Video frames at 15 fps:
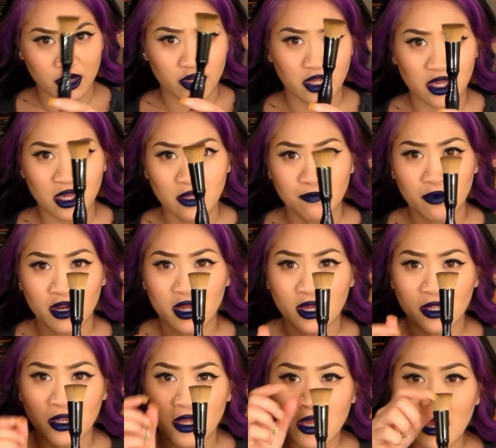Target
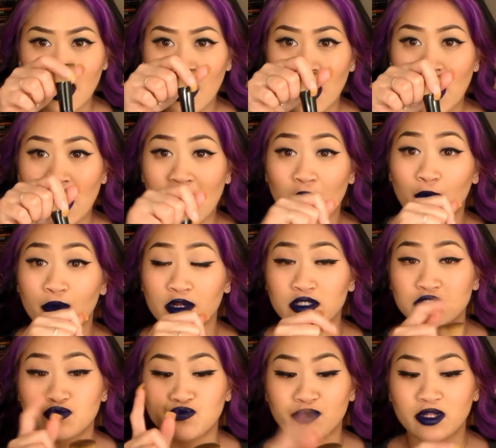brand. It
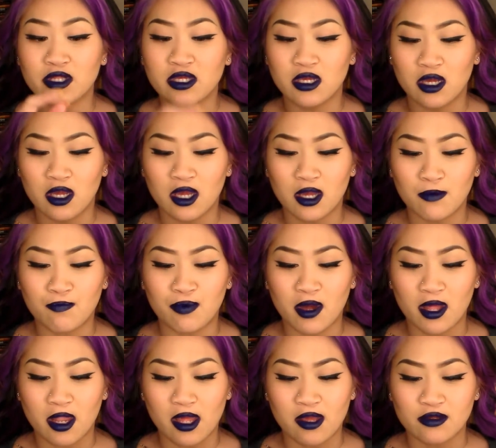works really good,
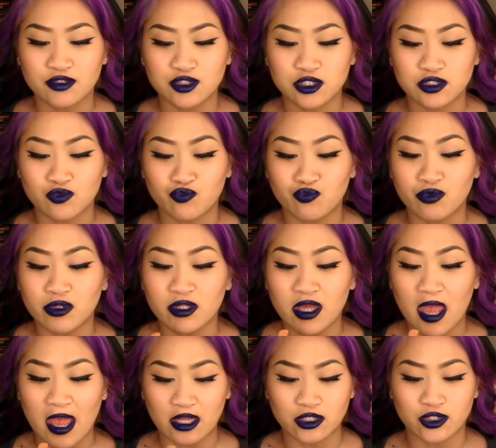but it's just
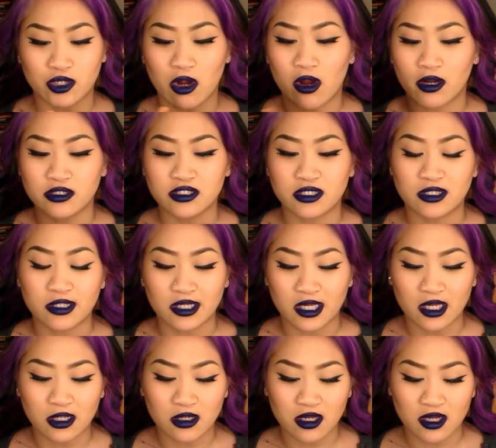really extra hard to
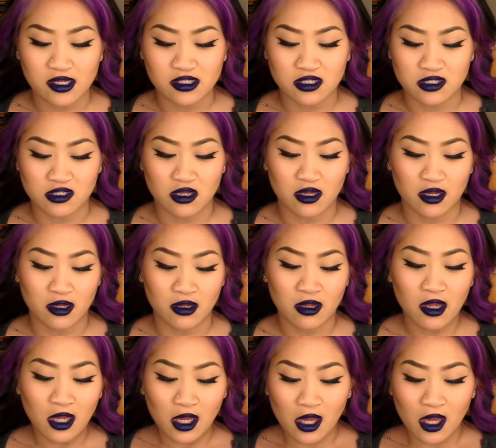clean because it's a